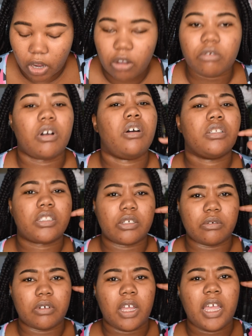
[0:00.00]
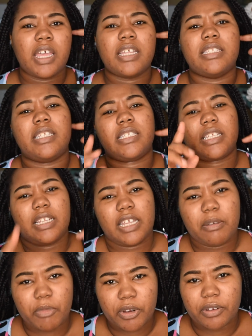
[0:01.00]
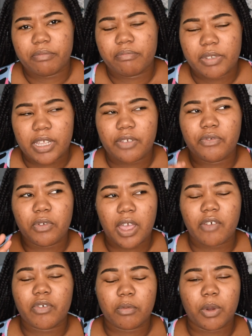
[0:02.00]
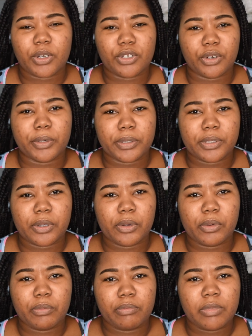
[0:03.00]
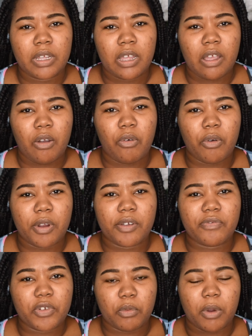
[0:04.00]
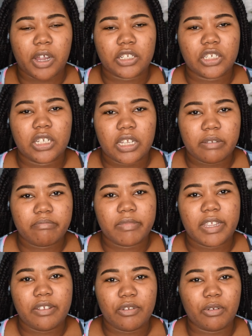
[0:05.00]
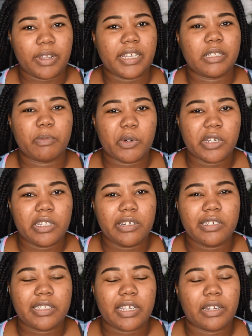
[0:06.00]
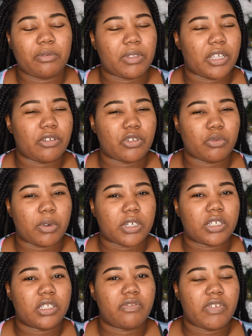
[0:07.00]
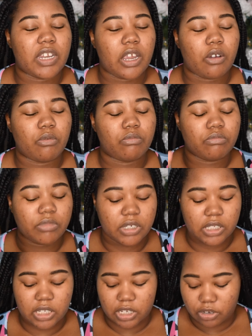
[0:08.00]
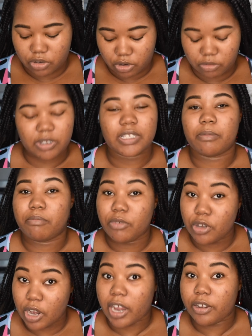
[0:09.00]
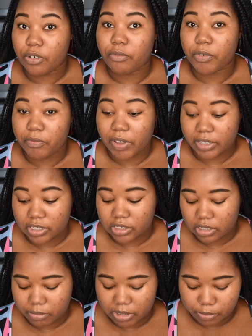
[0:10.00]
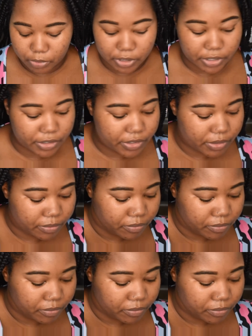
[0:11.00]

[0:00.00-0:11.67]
Oh, also, disclaimer, if you haven't watched Naruto, or if you're watching it and you don't like spoilers, I don't think you should watch this video. Just letting you know, because I know for a fact there's gonna be spoilers.